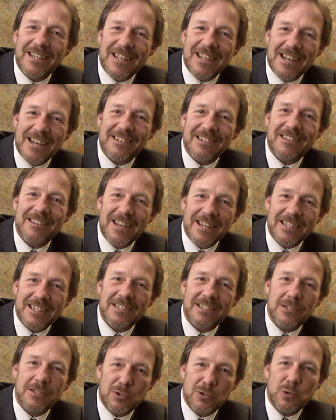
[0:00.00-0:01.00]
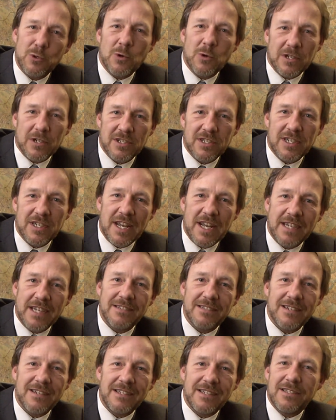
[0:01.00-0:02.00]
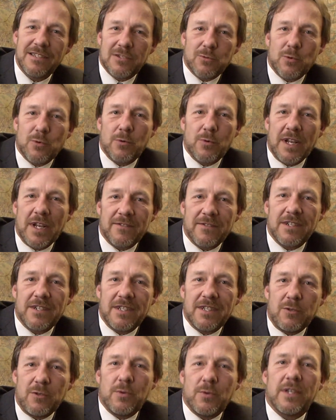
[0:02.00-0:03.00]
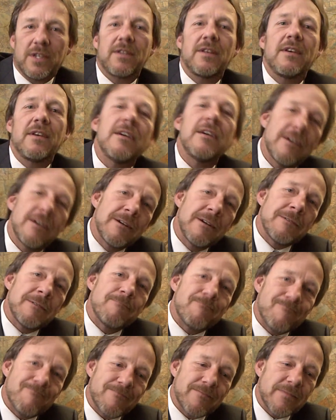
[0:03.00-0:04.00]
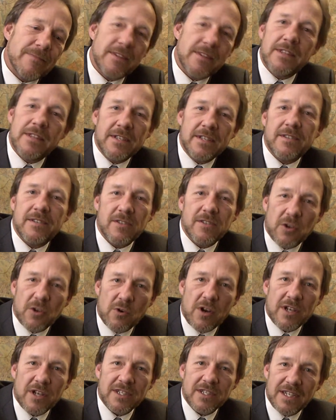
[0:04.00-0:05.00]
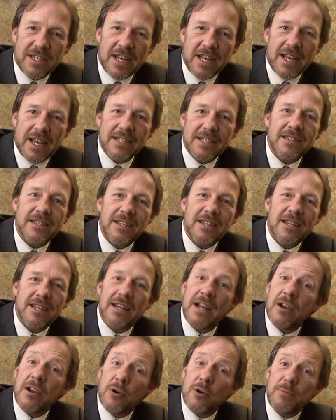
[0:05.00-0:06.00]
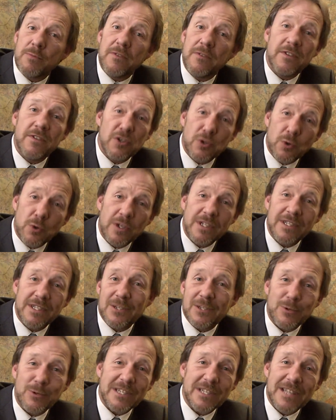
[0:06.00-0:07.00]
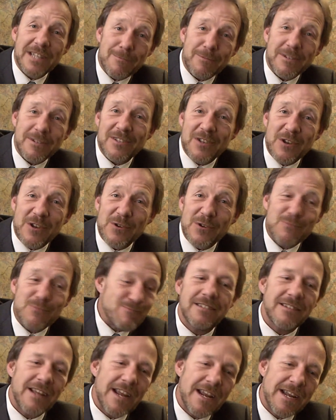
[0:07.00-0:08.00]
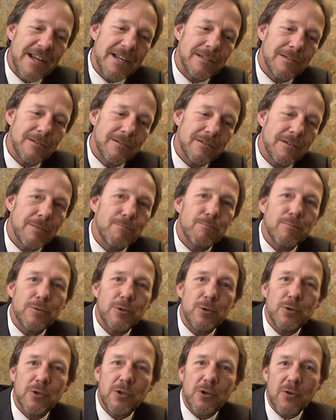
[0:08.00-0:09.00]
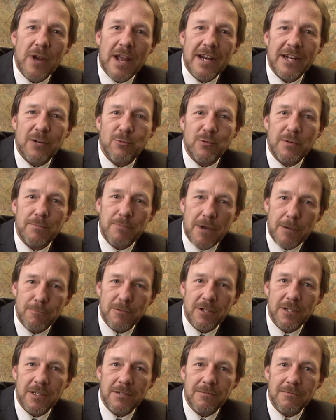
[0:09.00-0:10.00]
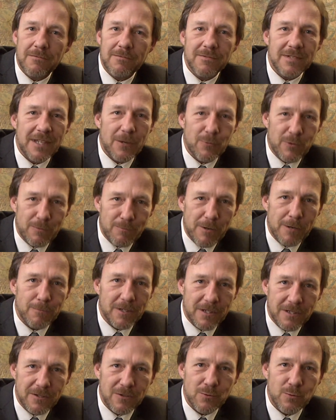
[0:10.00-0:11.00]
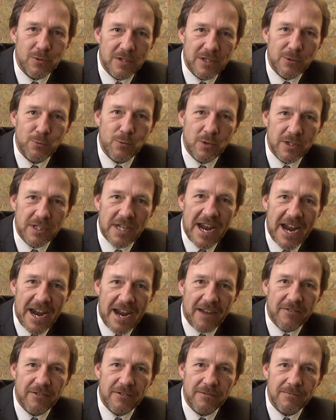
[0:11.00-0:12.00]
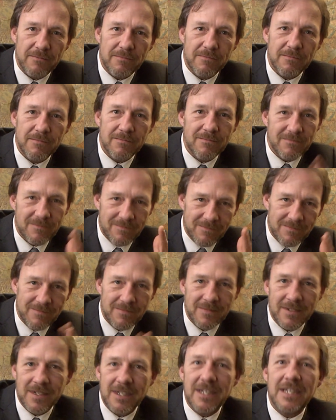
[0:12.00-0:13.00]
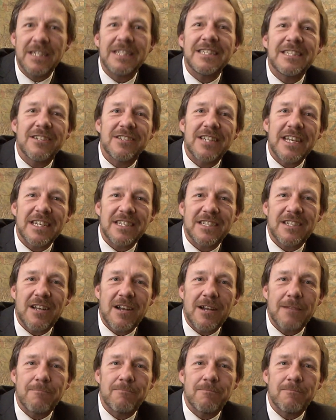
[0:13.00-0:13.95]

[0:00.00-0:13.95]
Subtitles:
got elected into our state, and it's what we have to deal with. This is Across the Desk, and I hope you've enjoyed this week's episode and the plutocratic republic that Republicans really want to have. Till next time.